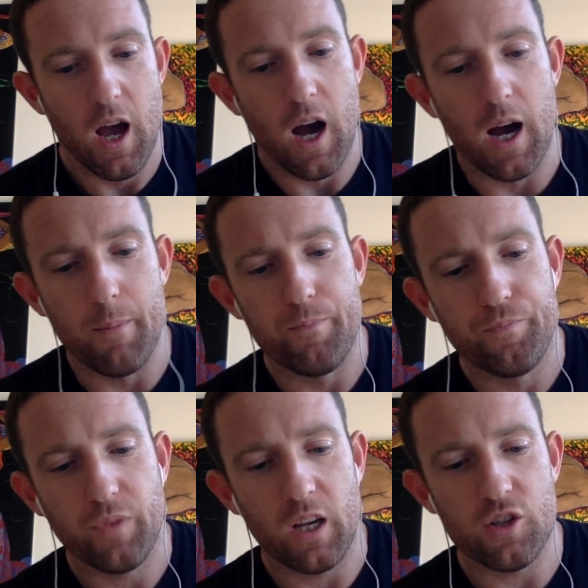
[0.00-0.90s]
Um,
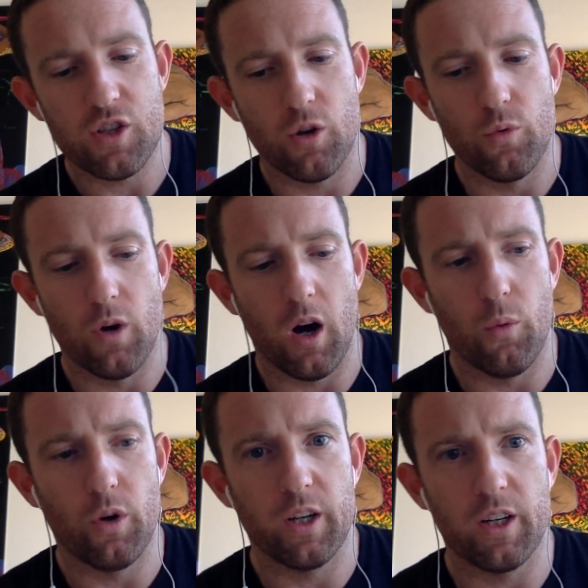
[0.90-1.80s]
so I
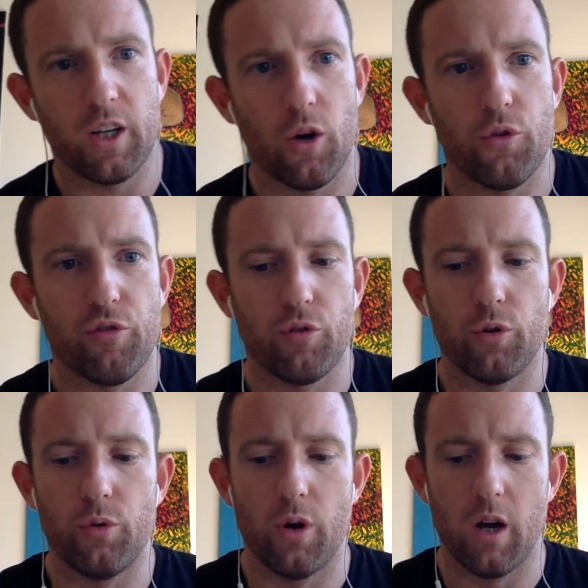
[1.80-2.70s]
wanted to go
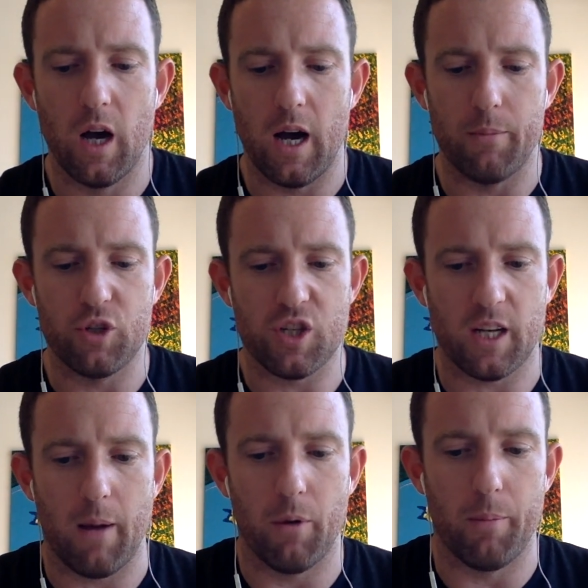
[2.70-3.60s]
through um, just a
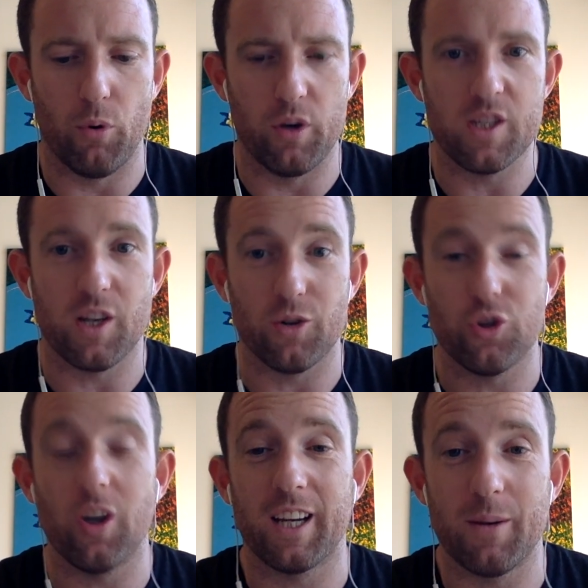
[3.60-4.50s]
couple of points, and I'll
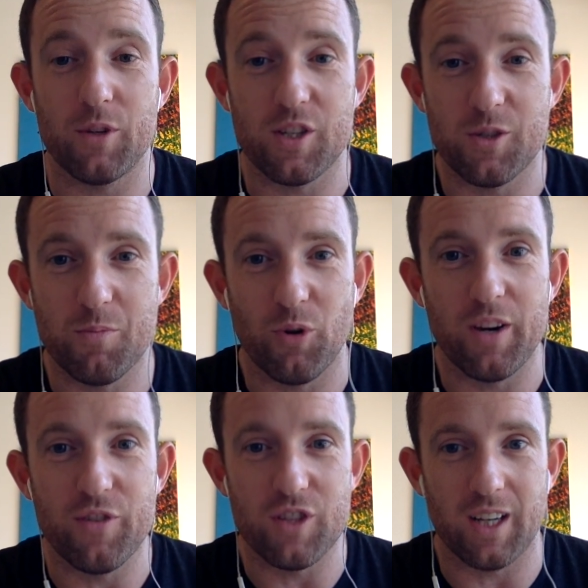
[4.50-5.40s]
try and keep this as
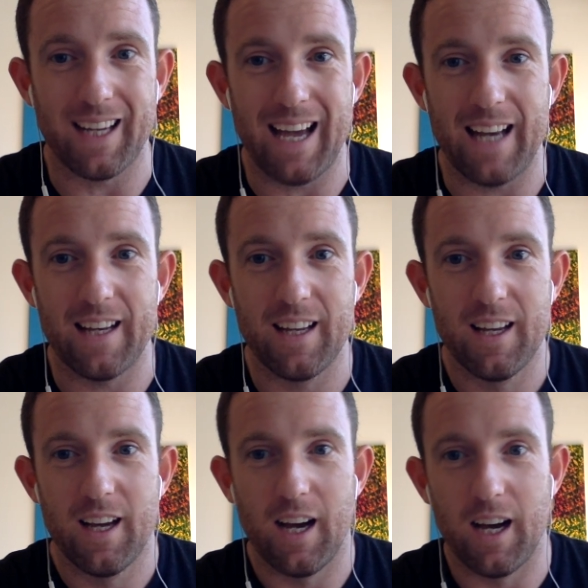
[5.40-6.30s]
brief as I can
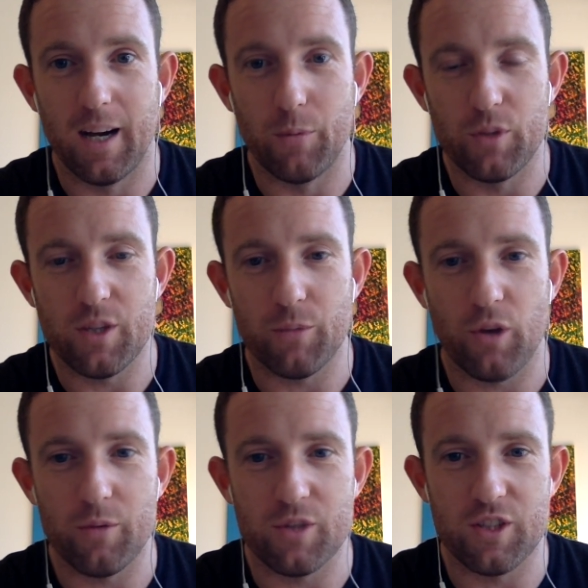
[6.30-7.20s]
um, which
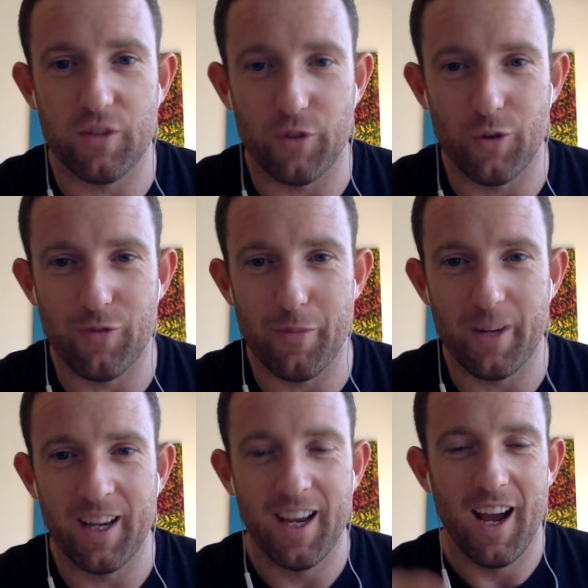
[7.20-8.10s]
sometimes is difficult for
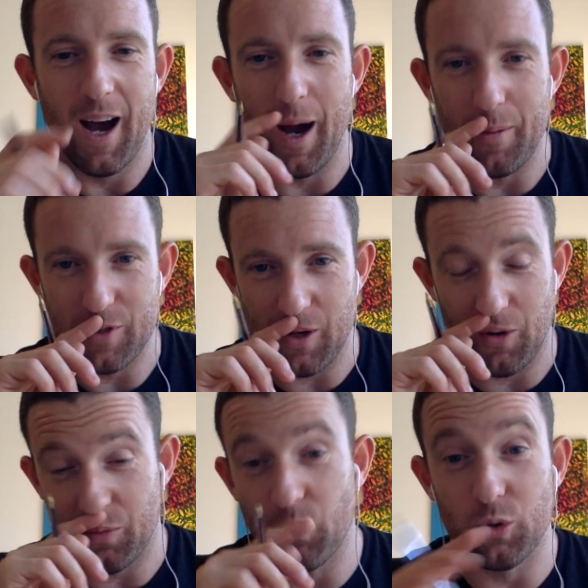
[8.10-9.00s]
me. Um,
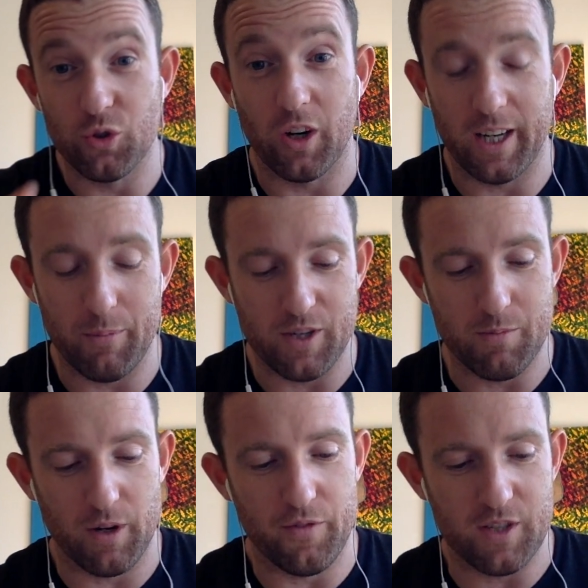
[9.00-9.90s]
so I will try and keep it as
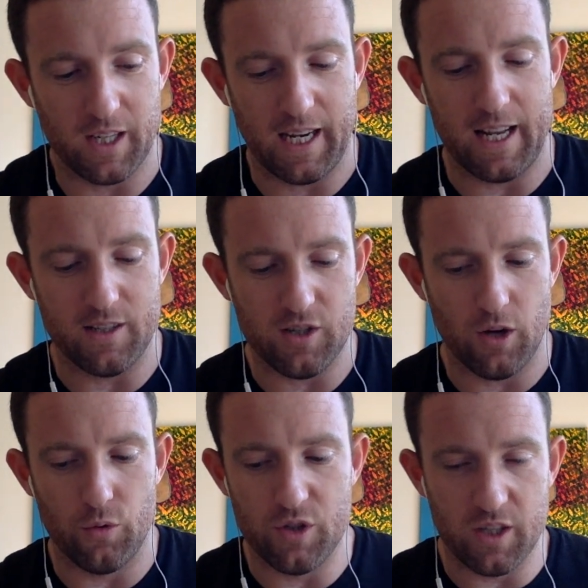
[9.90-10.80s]
brief as I can.
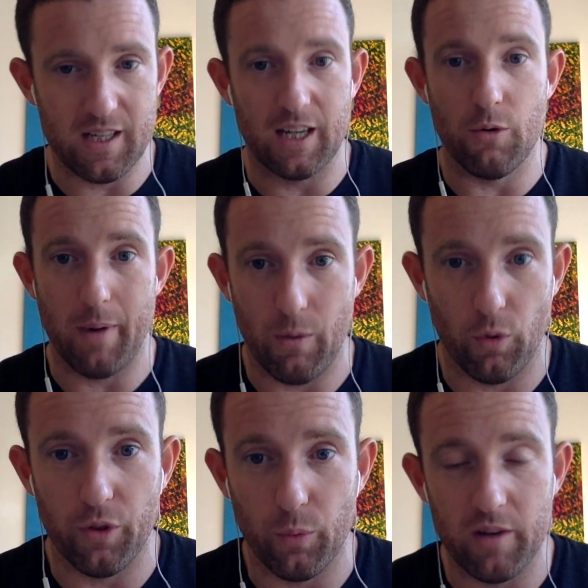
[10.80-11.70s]
So to tell you about
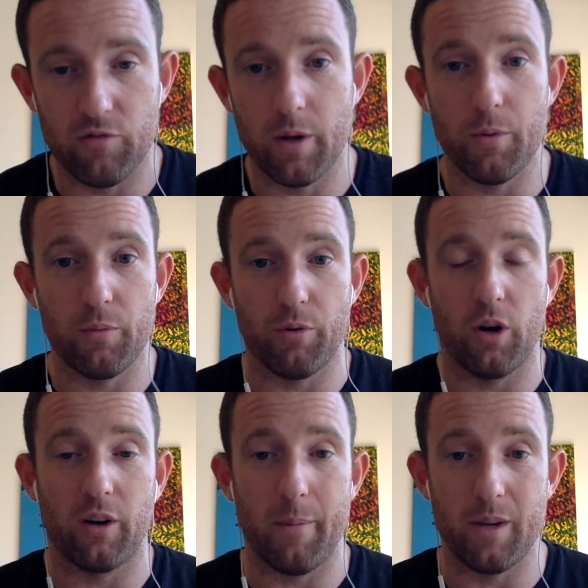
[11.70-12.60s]
what the reboot
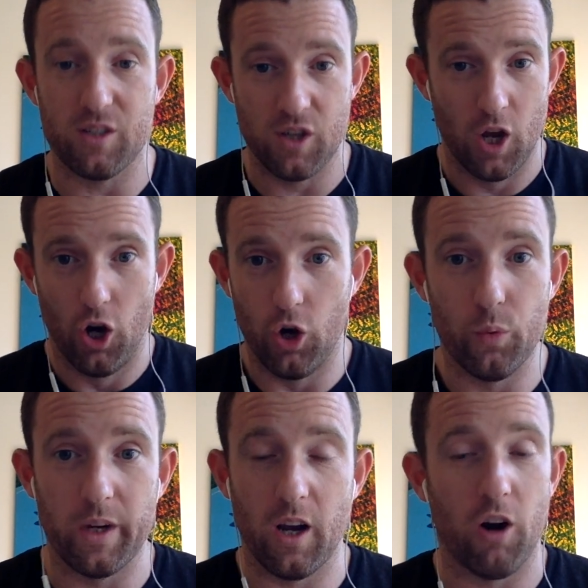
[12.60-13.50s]
program is, who
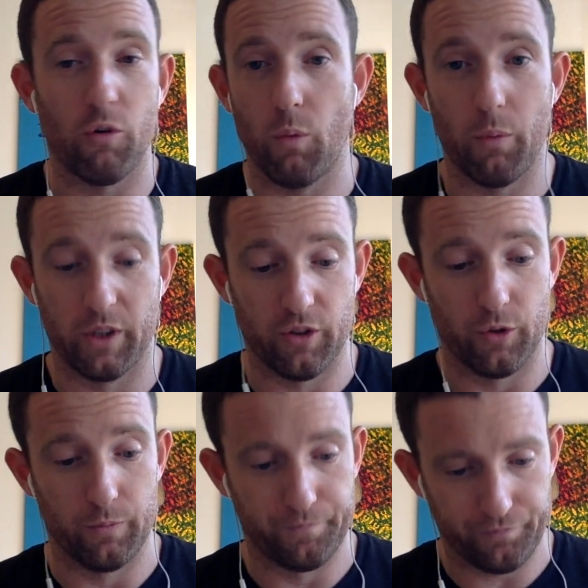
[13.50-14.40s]
we are, and what we do.